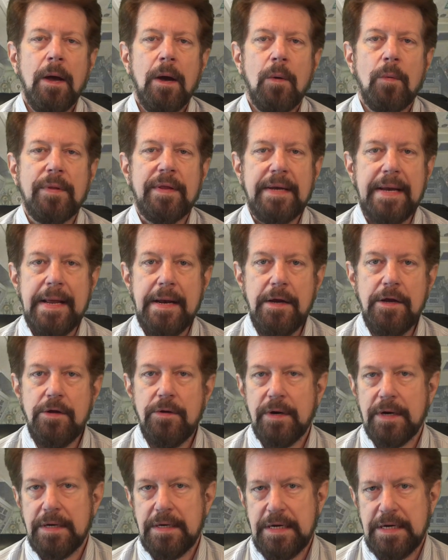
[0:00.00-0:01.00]
When the data
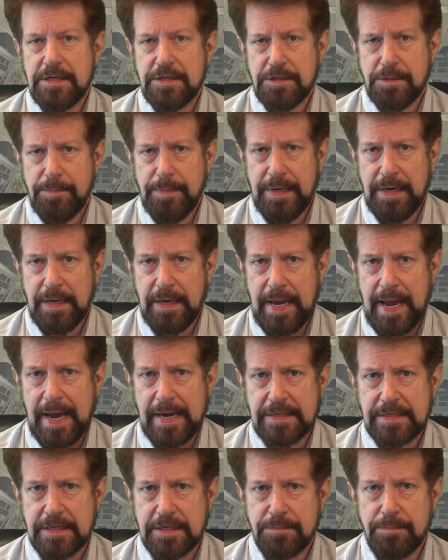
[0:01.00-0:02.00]
unit needs to be
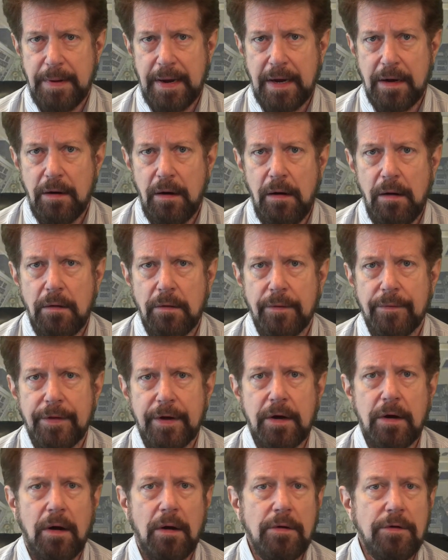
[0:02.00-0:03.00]
accessed by a caller, the
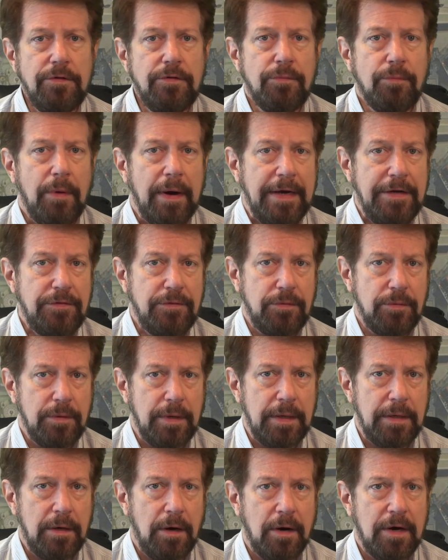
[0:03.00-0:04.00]
caller's rights to
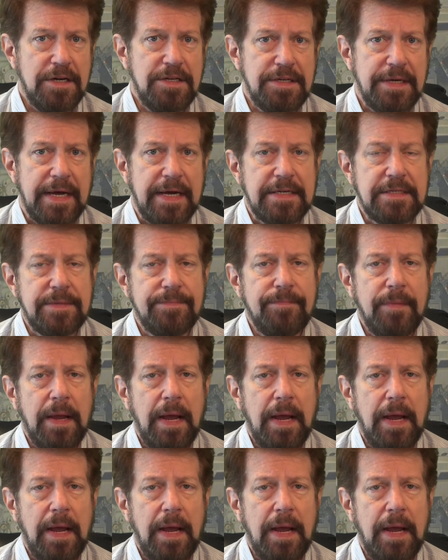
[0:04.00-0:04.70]
it are assessed,